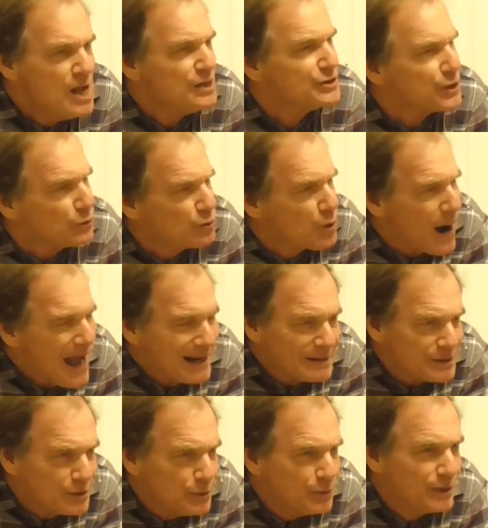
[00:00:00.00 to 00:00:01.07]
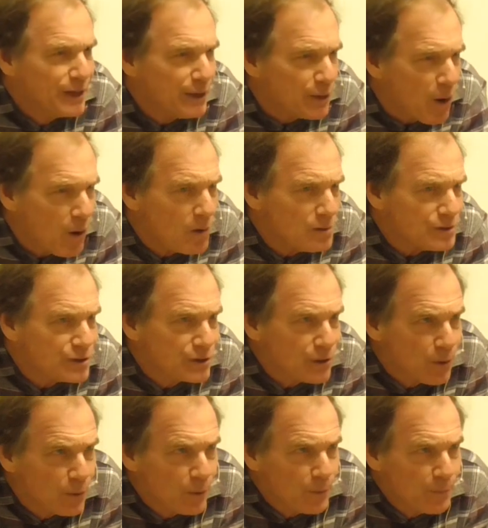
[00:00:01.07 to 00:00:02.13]
So gratitude can
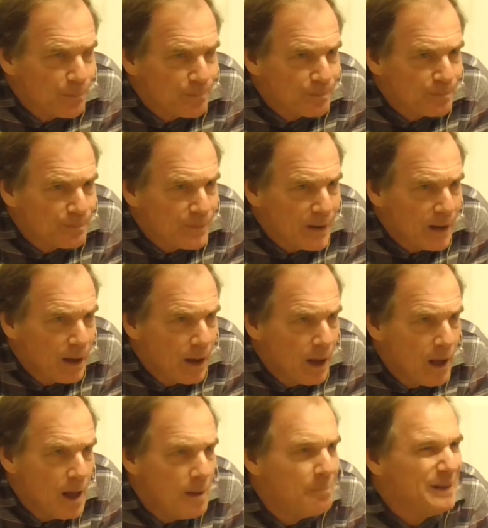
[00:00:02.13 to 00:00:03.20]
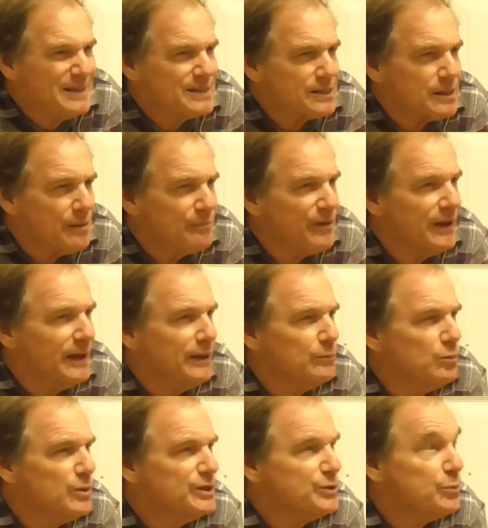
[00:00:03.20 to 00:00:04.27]
also be something
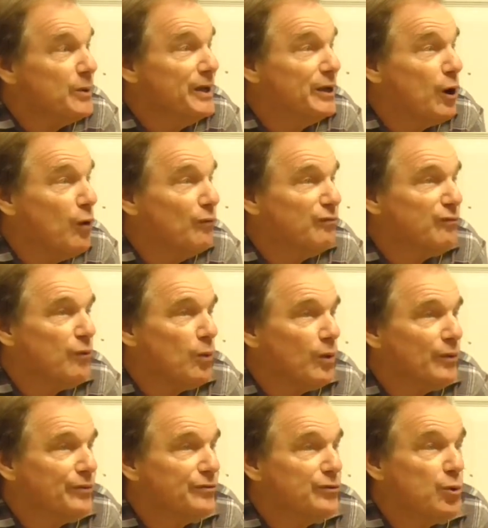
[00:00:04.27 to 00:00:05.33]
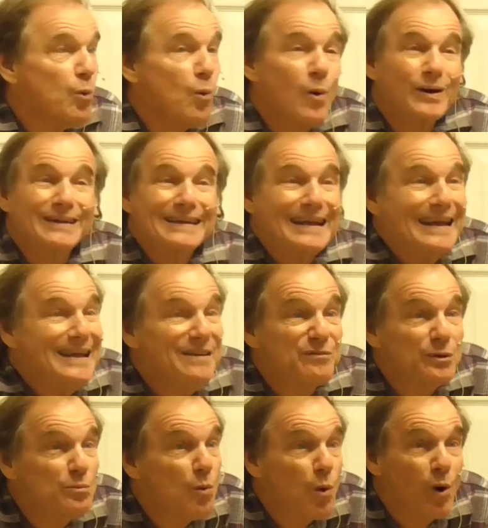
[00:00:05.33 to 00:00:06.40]
in which we go forth toward an
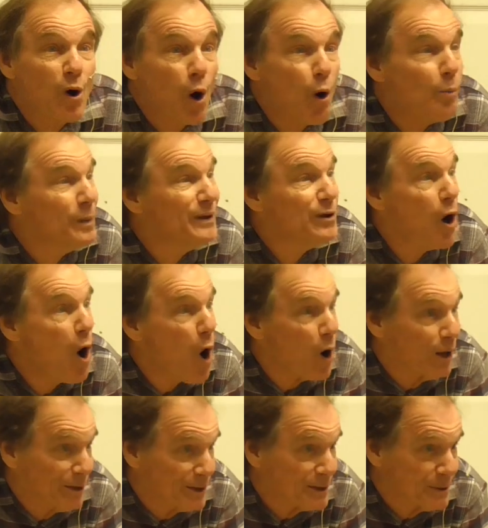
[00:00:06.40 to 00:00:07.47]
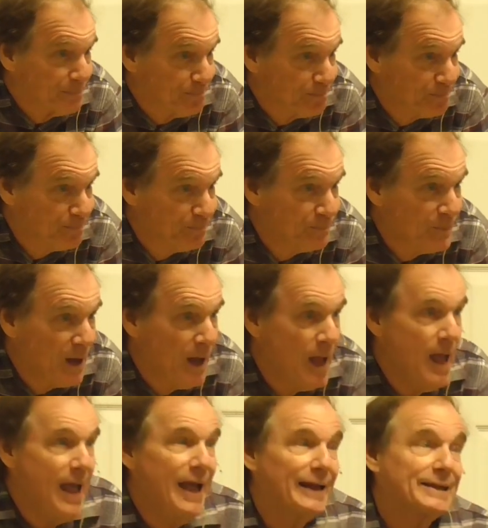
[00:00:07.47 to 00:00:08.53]
even more open heart.
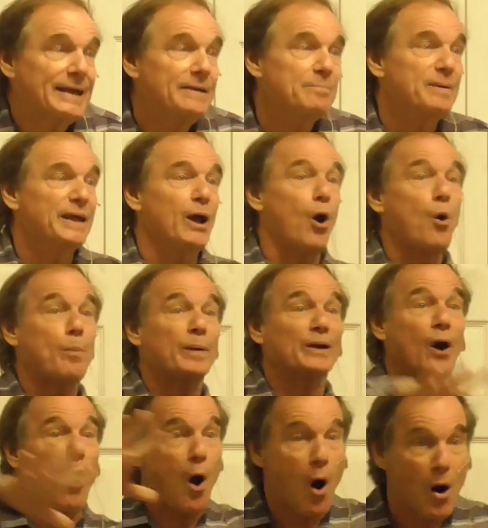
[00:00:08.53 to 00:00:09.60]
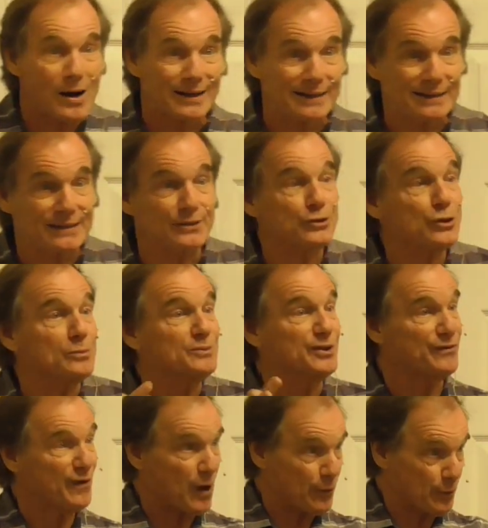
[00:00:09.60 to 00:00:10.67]
It can be open-hearted in terms
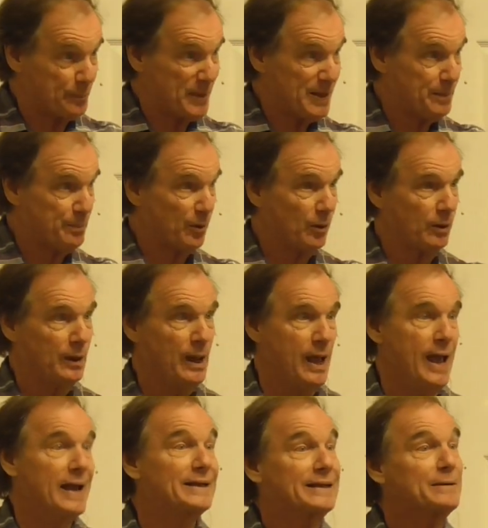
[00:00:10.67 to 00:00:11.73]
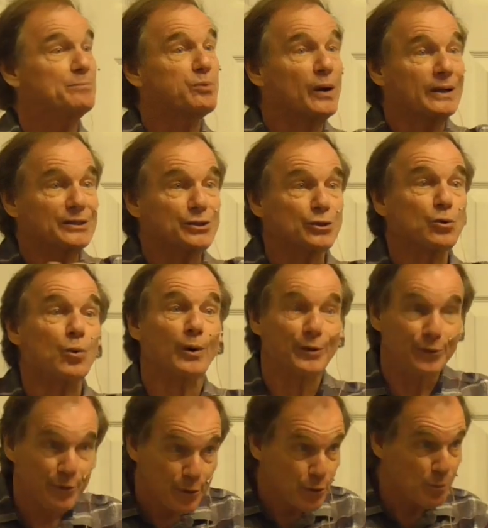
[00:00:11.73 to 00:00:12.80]
of other people. It can bring us toward
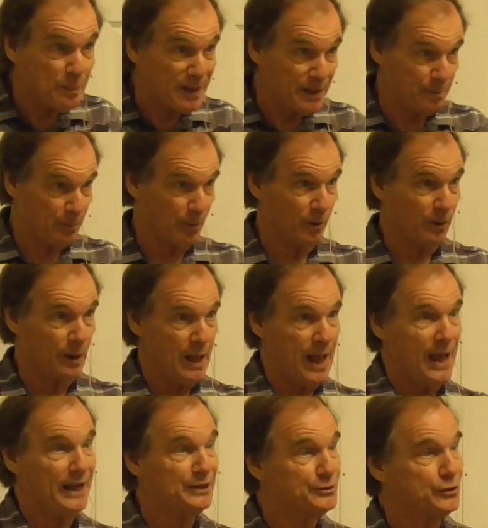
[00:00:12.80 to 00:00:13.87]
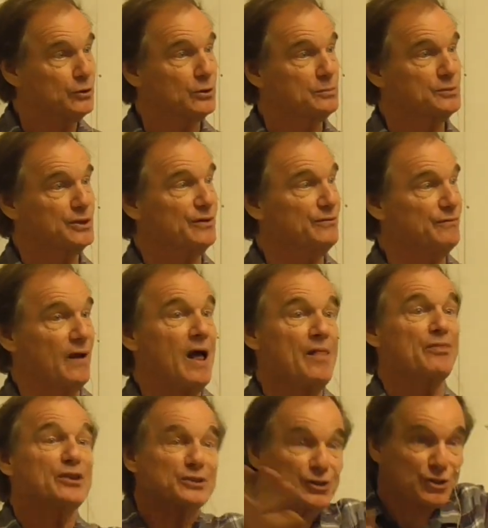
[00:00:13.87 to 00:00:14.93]
new people in terms of
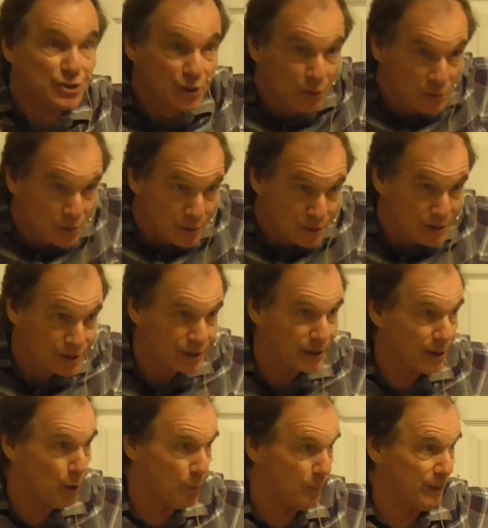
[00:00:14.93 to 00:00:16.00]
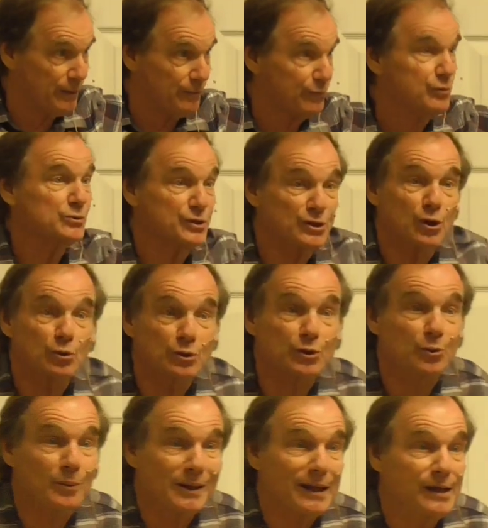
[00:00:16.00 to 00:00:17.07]
the circles that open through
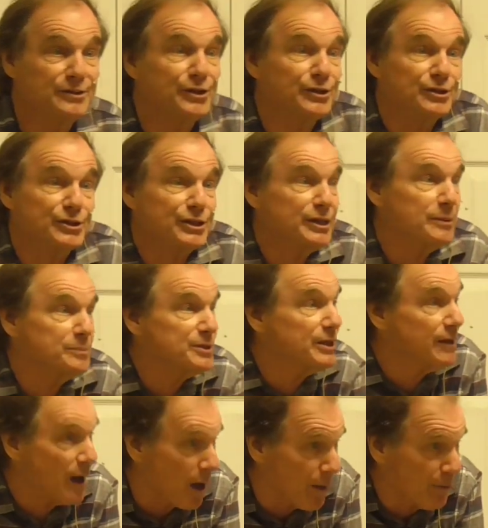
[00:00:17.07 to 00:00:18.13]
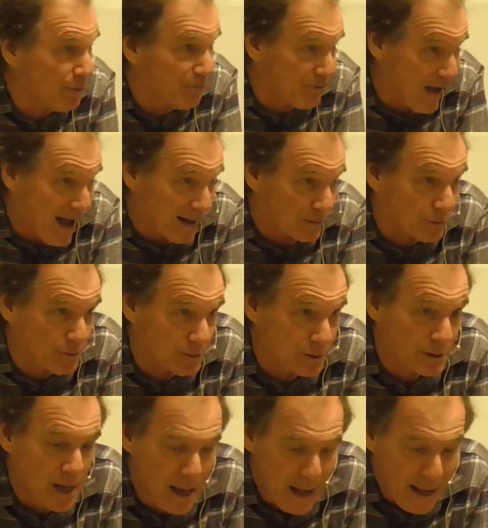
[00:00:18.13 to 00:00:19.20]
social relationships and other
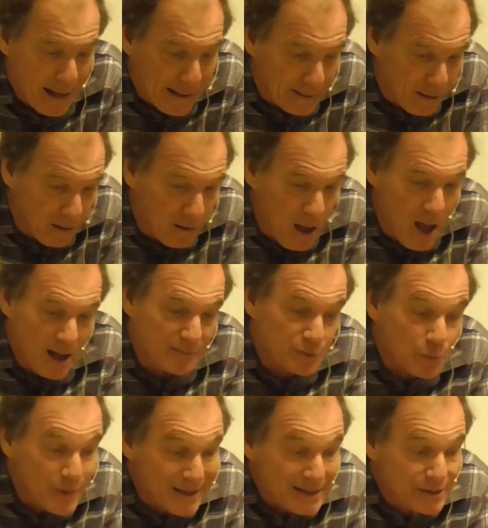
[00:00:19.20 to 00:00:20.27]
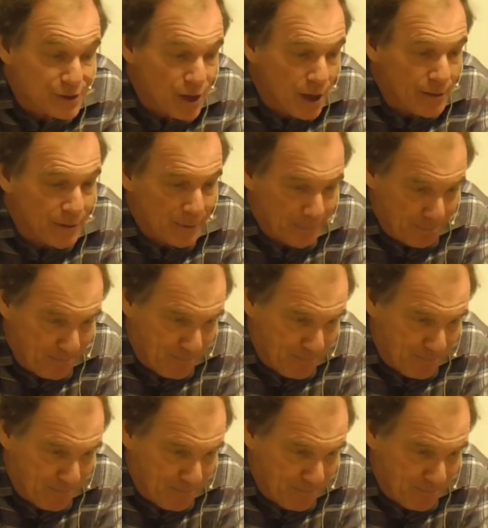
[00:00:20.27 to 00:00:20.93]
factors in our lives with each other.